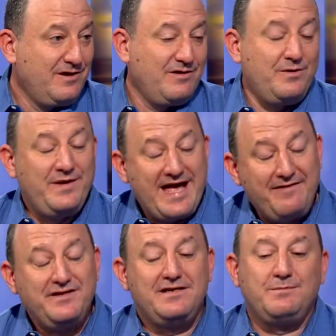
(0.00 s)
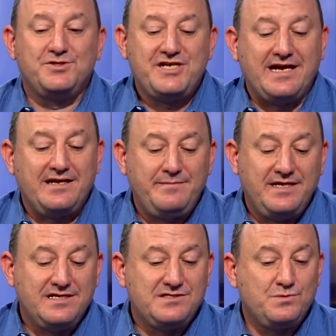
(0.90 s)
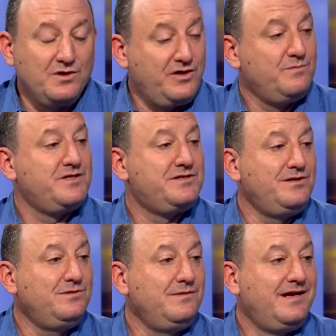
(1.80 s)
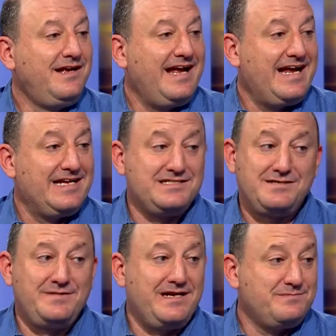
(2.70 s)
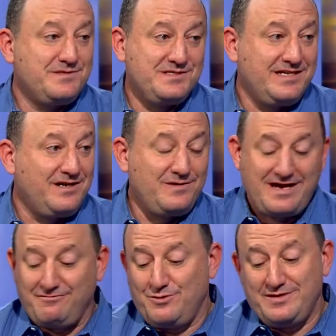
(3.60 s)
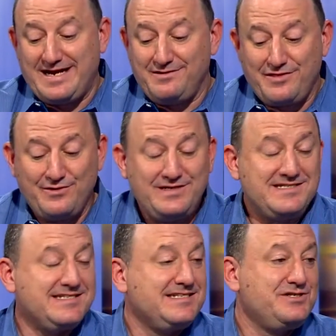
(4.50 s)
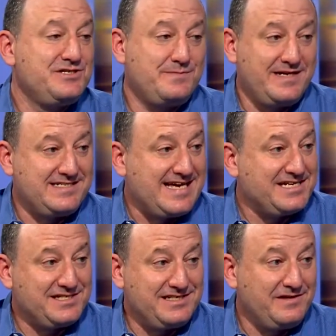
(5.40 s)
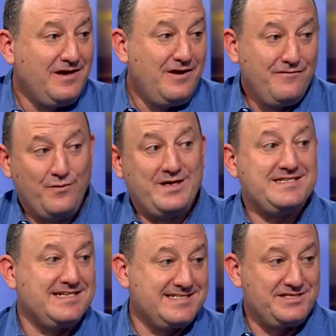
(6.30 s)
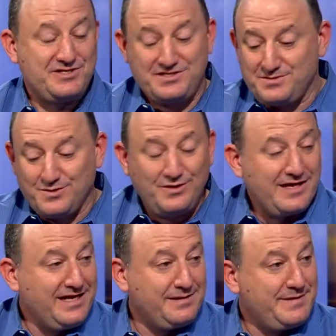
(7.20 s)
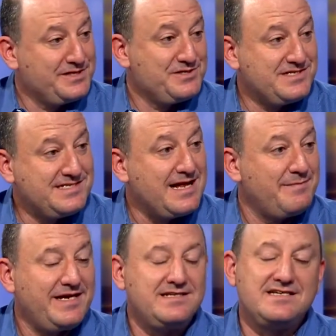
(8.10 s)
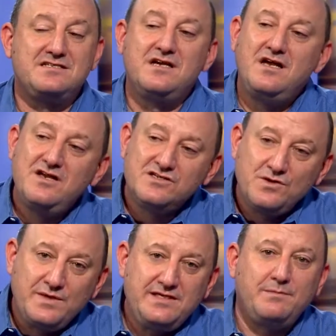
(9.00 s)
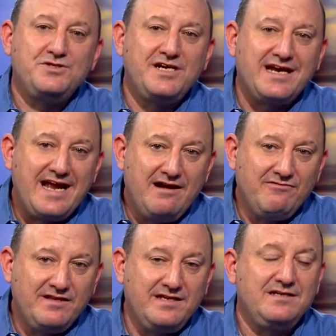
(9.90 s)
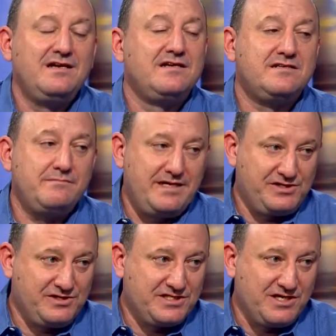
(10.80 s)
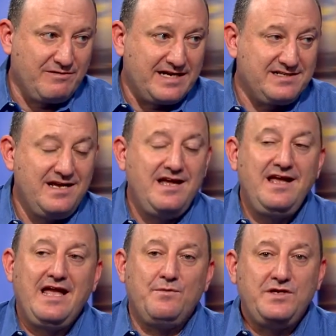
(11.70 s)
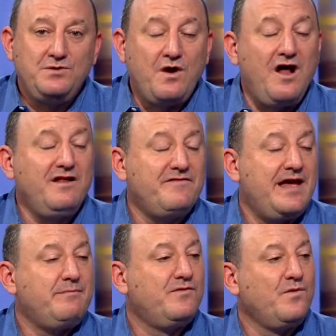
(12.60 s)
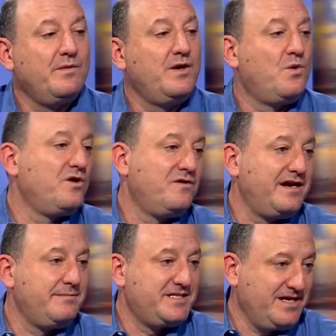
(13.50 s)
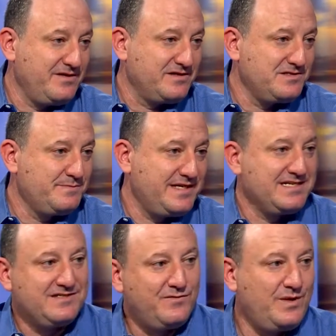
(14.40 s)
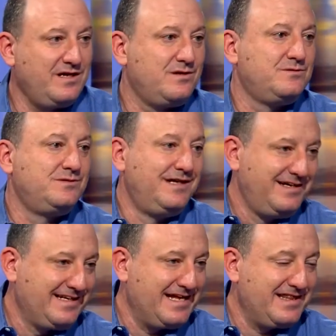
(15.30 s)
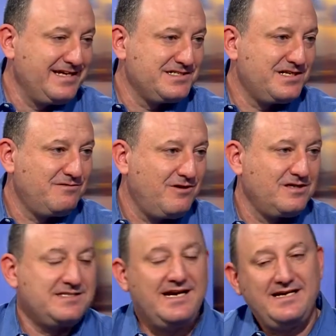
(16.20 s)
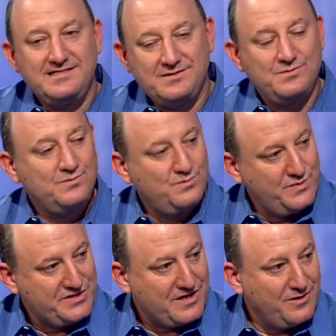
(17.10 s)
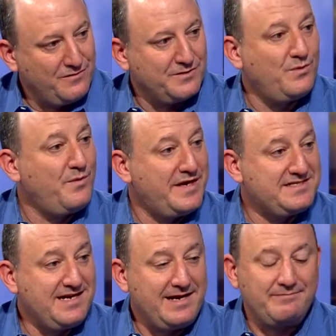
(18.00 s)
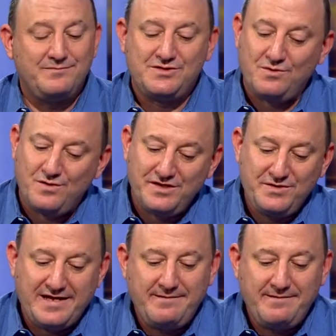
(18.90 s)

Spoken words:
Right? We have to double check it because we're human too. And sometimes, you know, I wrote down 36 inches, but it's actually 46 inches, and we're looking at the pictures, it's not making sense. So we double check everything to make sure it's correct. And we do all of that before we order any materials, because if we go get things that are wrong size, we start over, we waste time. Don't want to do that.